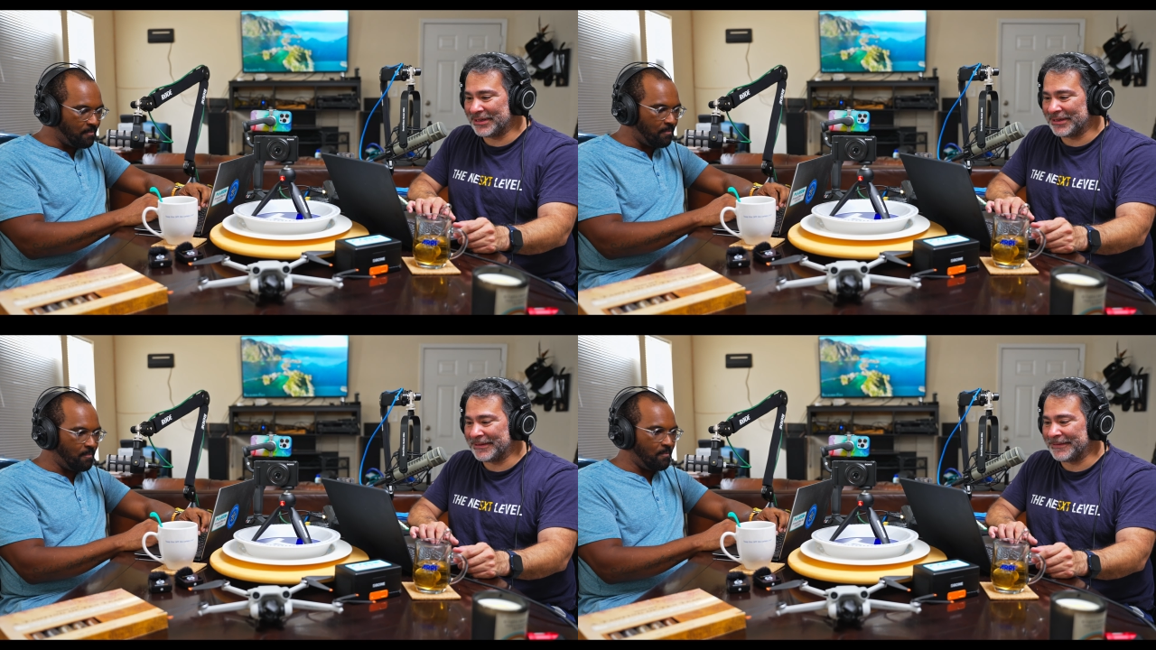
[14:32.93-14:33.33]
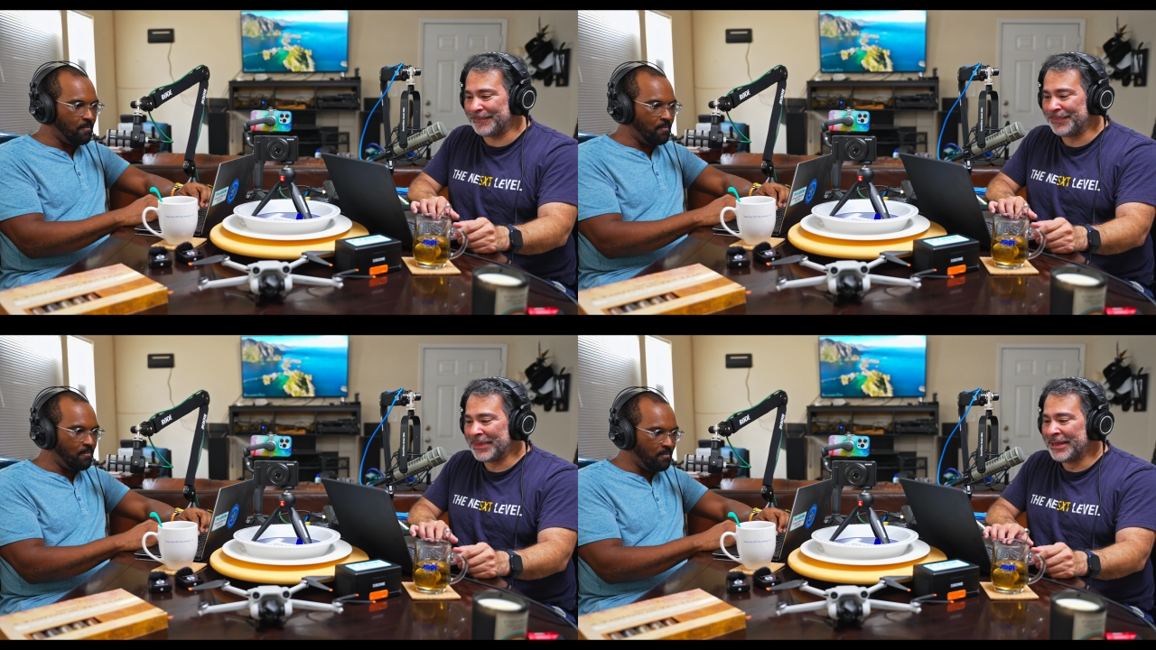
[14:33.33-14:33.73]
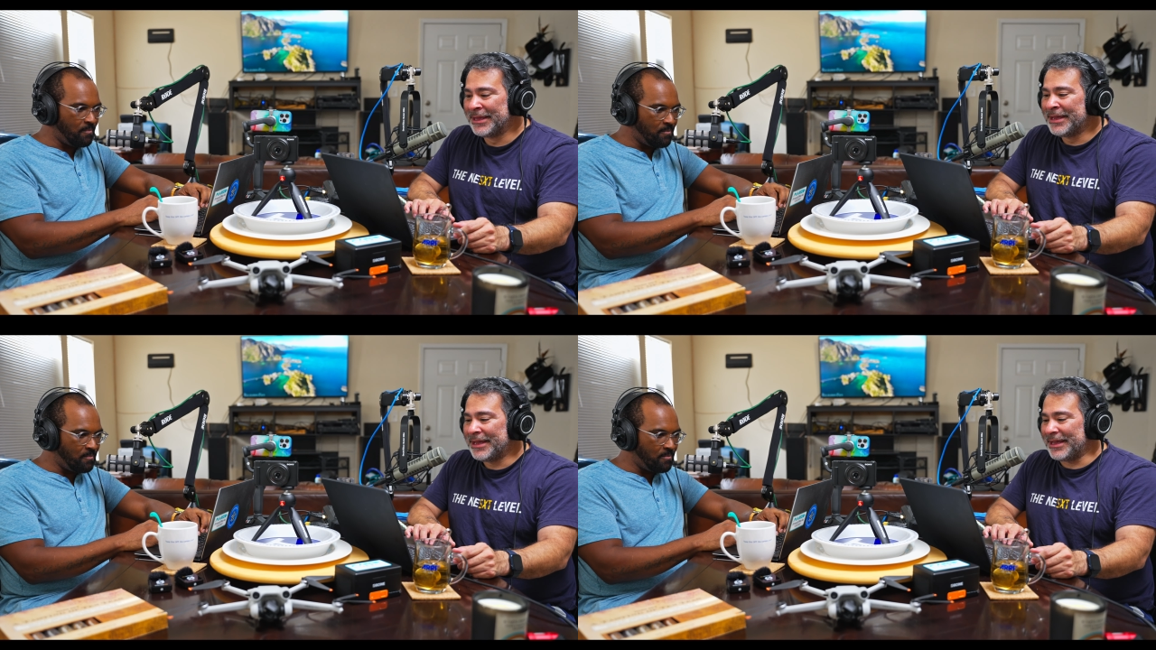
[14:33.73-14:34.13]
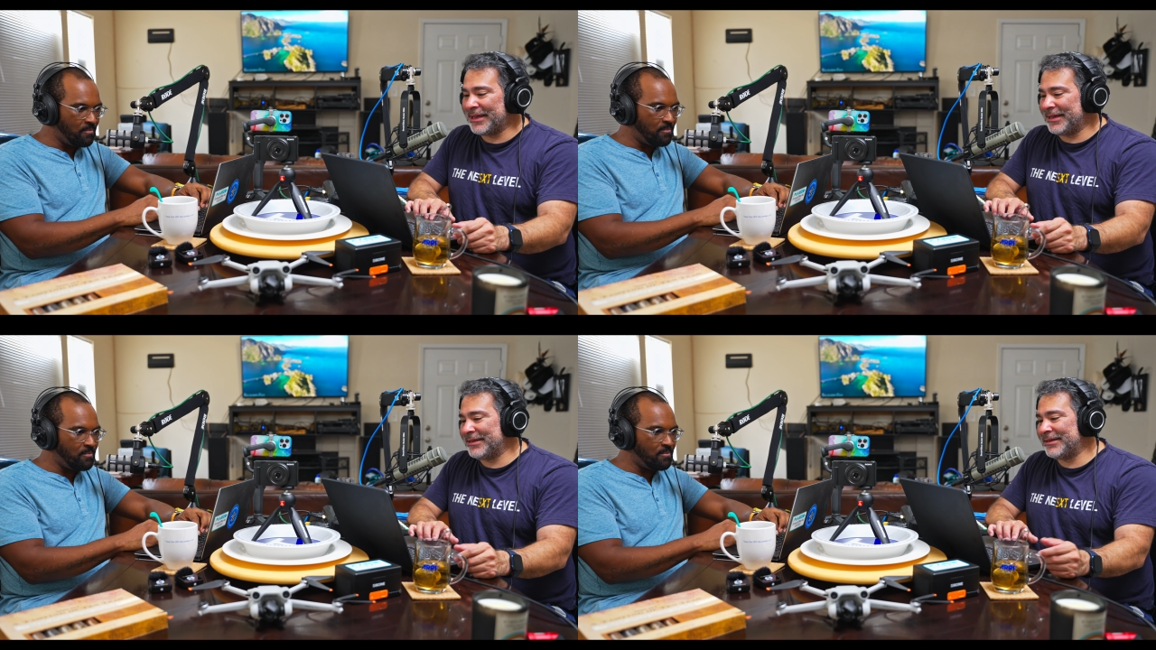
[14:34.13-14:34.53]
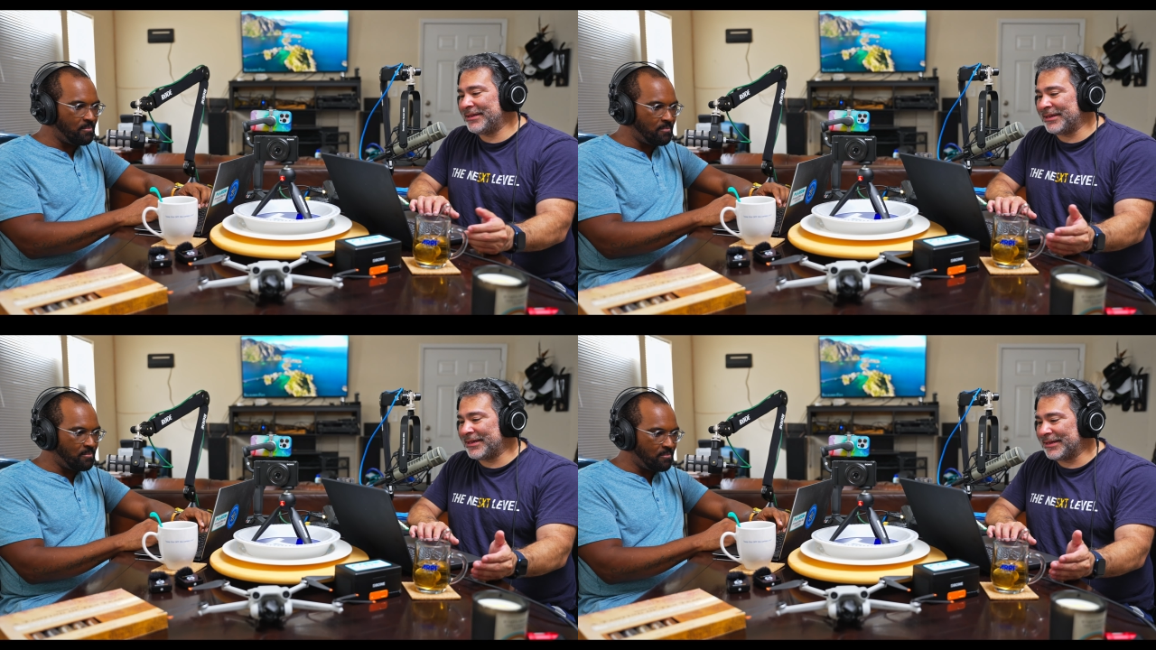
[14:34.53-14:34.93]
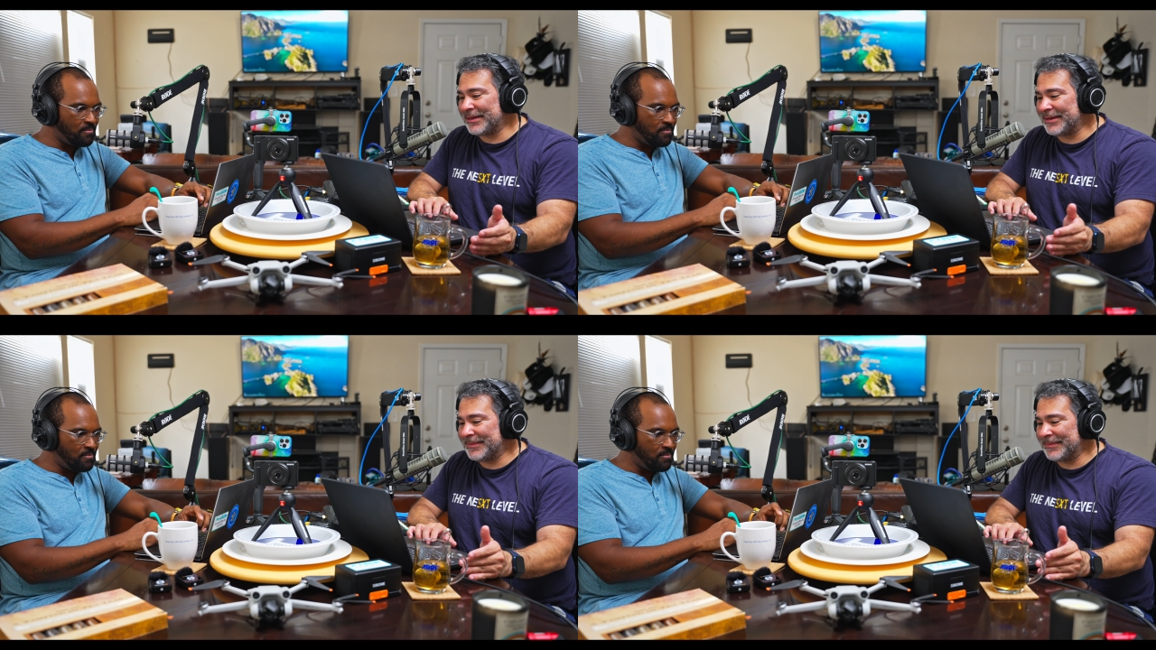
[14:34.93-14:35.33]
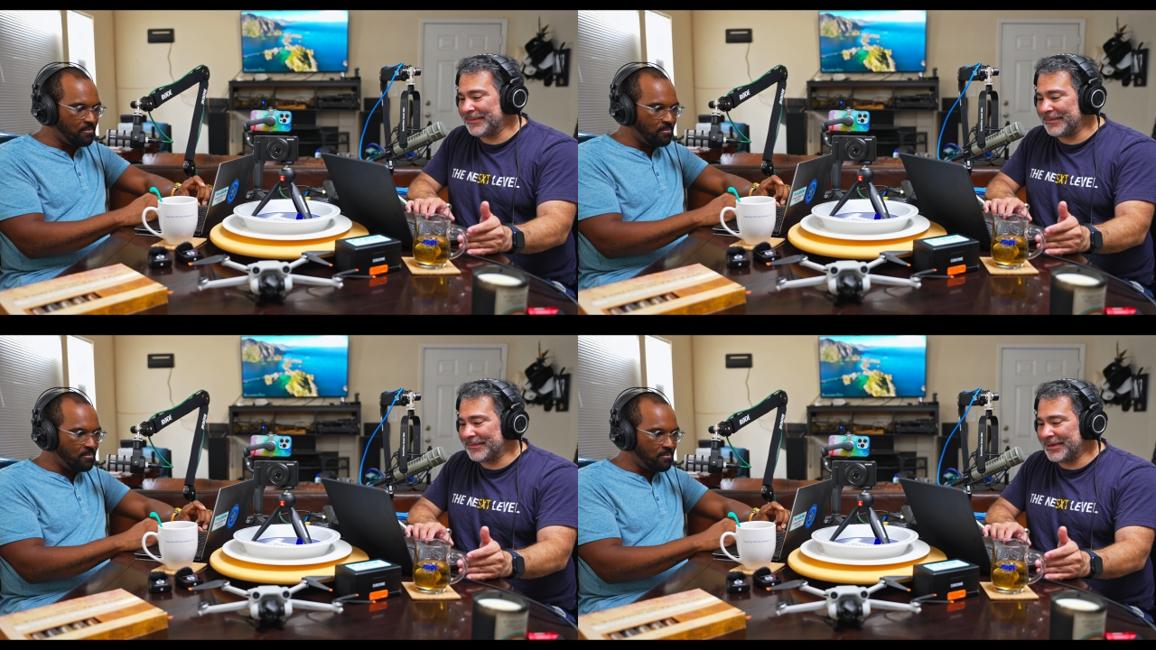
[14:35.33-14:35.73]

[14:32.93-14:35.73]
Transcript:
Speaker 1: Um, mm-hmm. Um, and um,